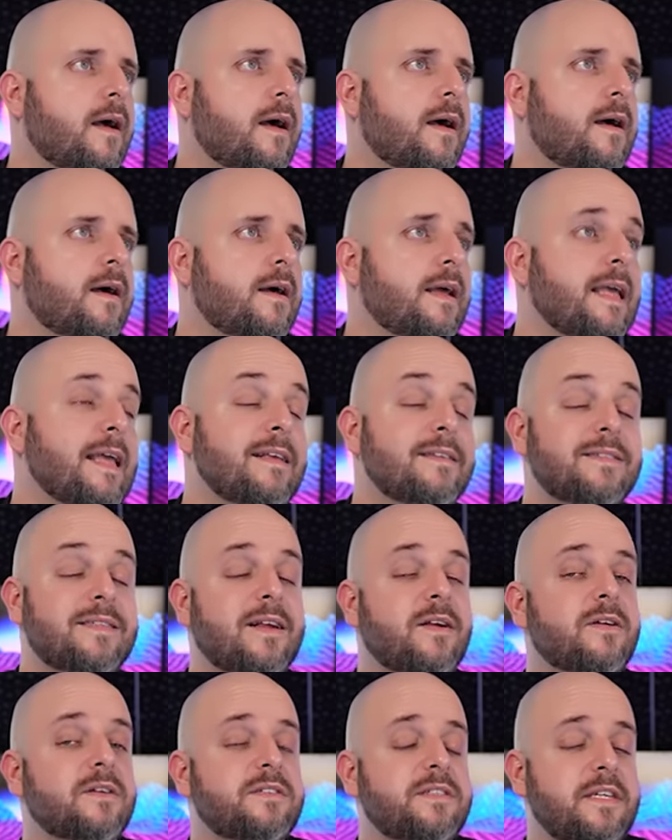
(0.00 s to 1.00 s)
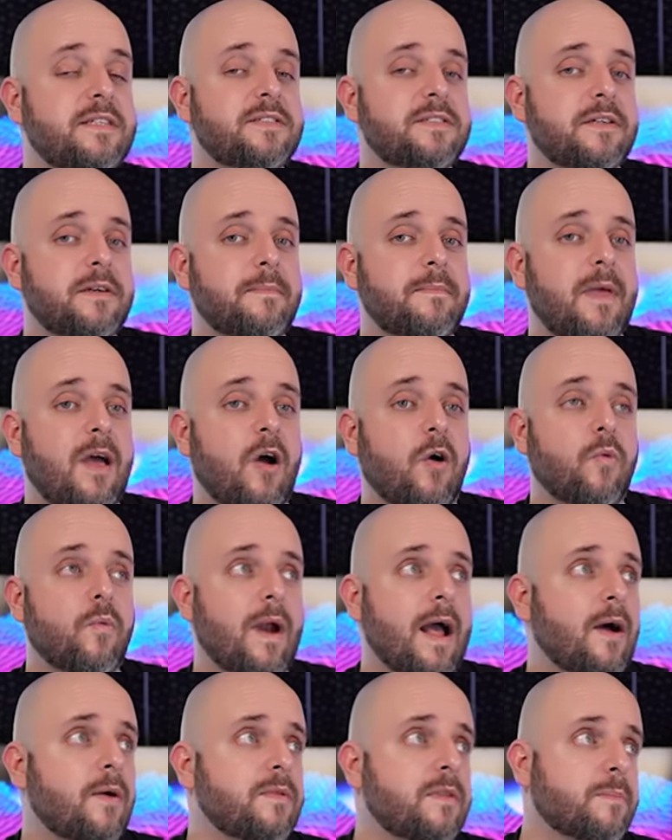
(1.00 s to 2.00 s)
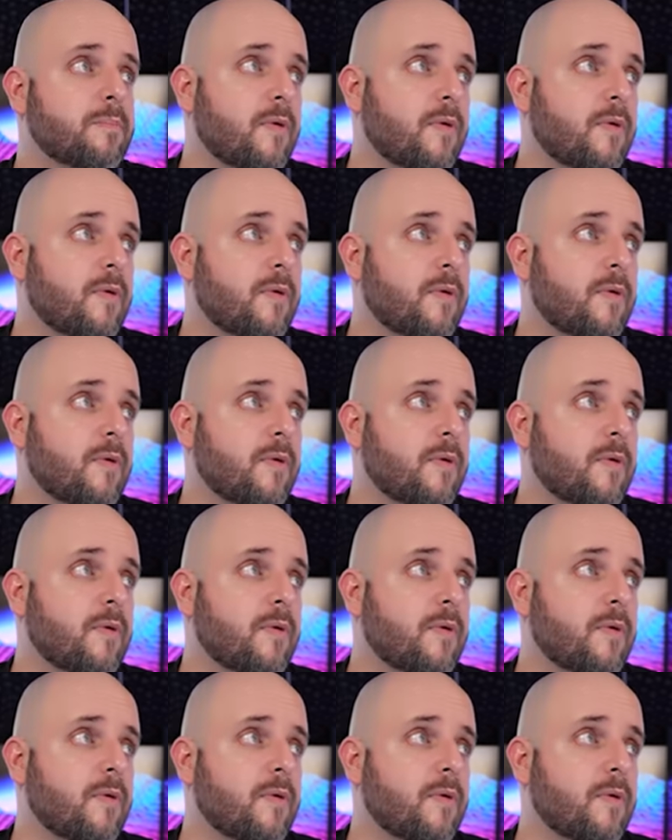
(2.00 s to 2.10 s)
Uh, is there a system around the